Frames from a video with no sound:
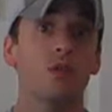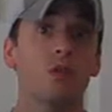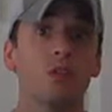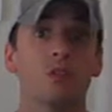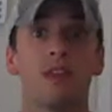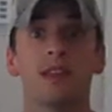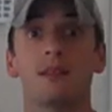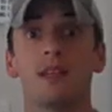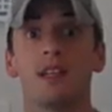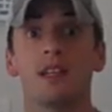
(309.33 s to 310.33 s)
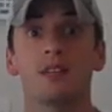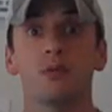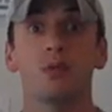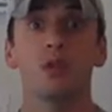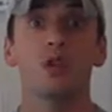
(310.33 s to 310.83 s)
calls or at the
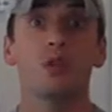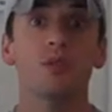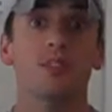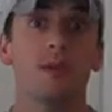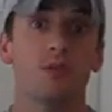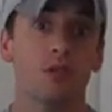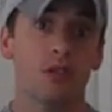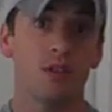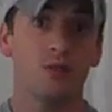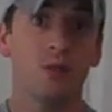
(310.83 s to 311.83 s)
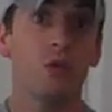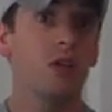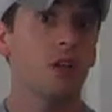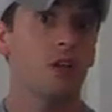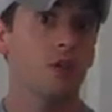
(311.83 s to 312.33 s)
meetings will close that person
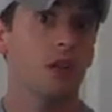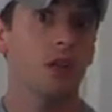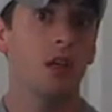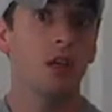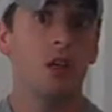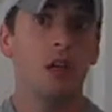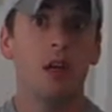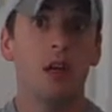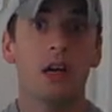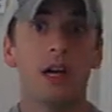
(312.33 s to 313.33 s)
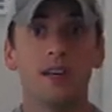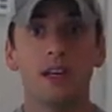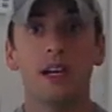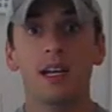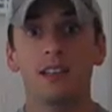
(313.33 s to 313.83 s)
for you.
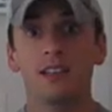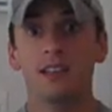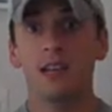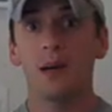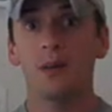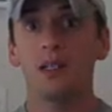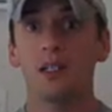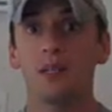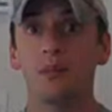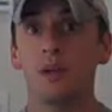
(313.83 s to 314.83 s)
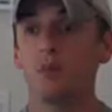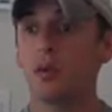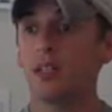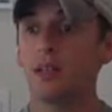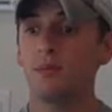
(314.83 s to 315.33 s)
Online, this is commonly done by
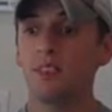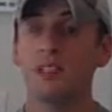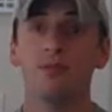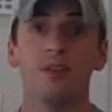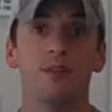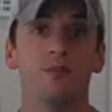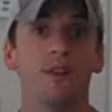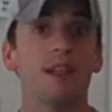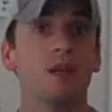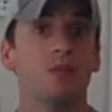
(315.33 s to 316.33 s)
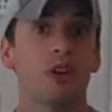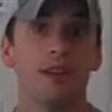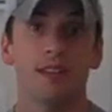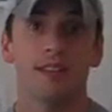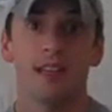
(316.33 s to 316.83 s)
pointing them to different affiliate
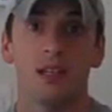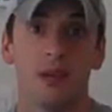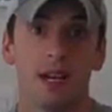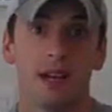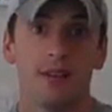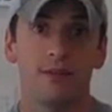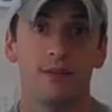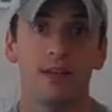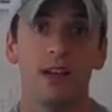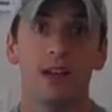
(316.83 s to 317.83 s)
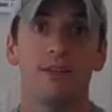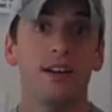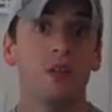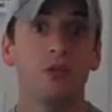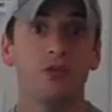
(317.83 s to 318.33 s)
products that you have,
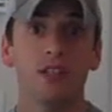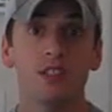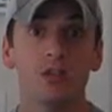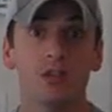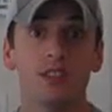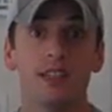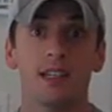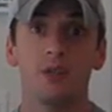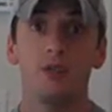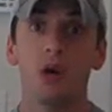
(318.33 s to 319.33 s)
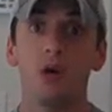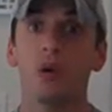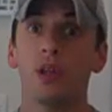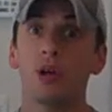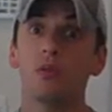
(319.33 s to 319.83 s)
valuable resources that you know
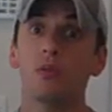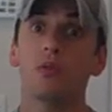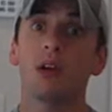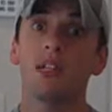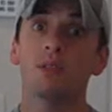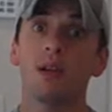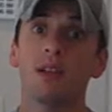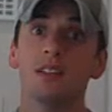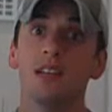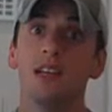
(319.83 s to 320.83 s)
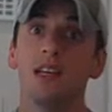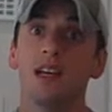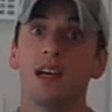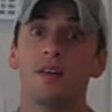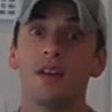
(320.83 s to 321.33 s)
will help your prospect,
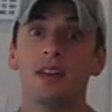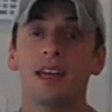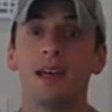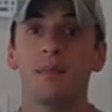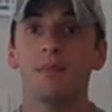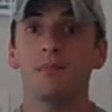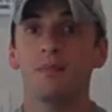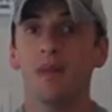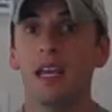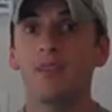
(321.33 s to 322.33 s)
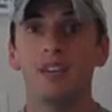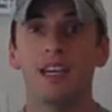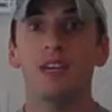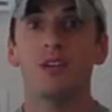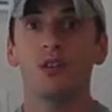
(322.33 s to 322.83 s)
and let that
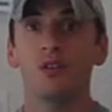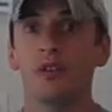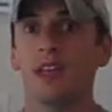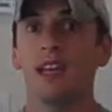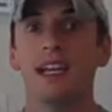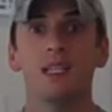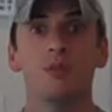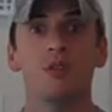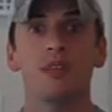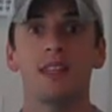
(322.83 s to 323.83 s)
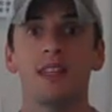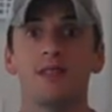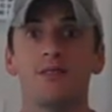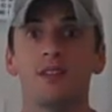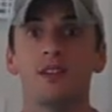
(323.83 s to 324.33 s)
heavy hitter or the expert in
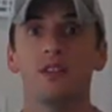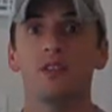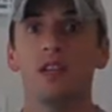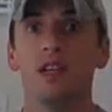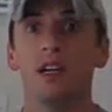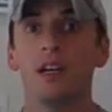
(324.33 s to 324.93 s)
that field